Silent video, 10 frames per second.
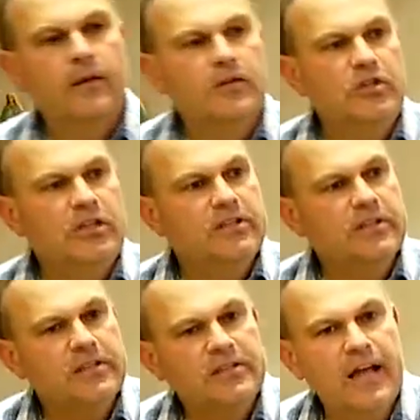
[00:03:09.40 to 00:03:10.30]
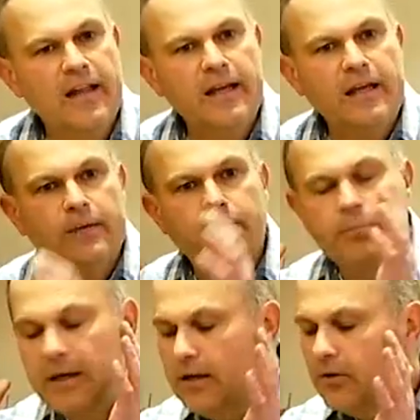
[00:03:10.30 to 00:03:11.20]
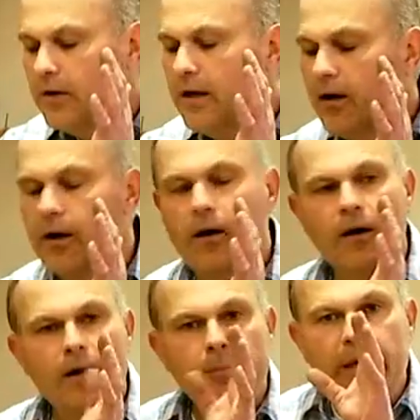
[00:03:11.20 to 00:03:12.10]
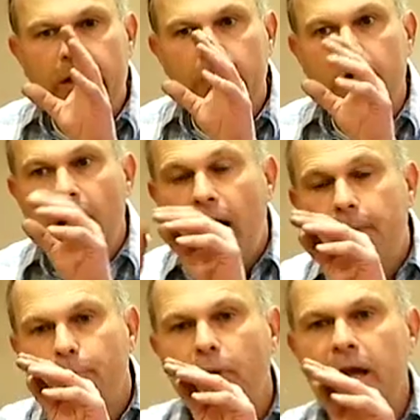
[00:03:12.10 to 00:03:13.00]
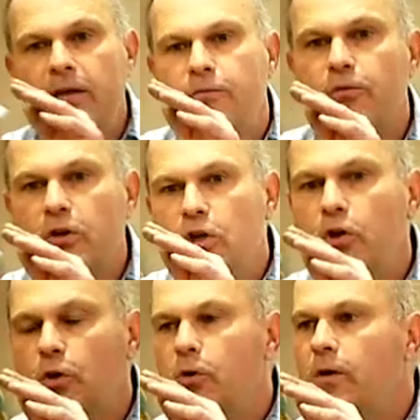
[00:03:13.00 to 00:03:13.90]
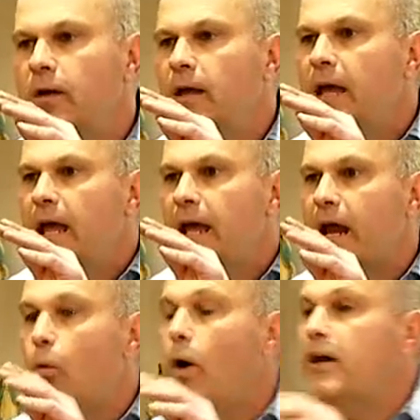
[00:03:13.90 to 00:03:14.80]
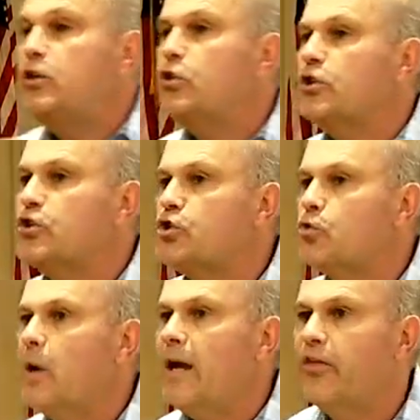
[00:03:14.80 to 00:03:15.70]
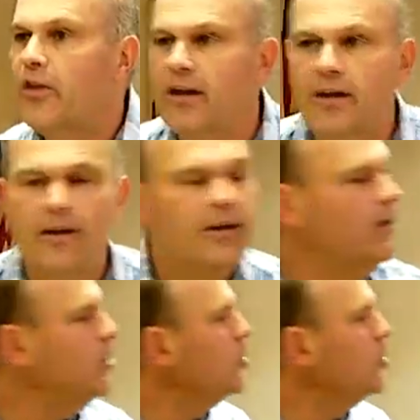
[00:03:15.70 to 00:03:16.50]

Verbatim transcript: Jesus is telling Peter here, Peter, I'm praying for you, and I want you to strengthen your